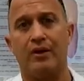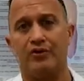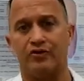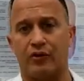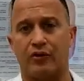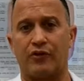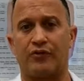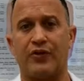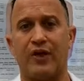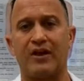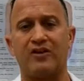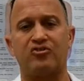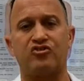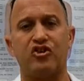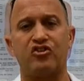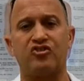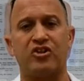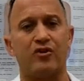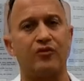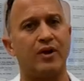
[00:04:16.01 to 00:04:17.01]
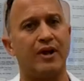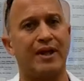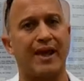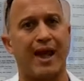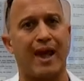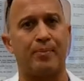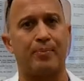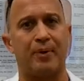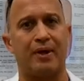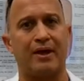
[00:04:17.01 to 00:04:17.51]
So the things, just in
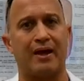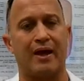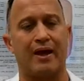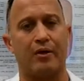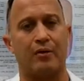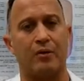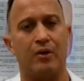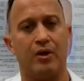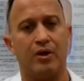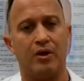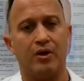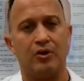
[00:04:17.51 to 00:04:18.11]
recapping now,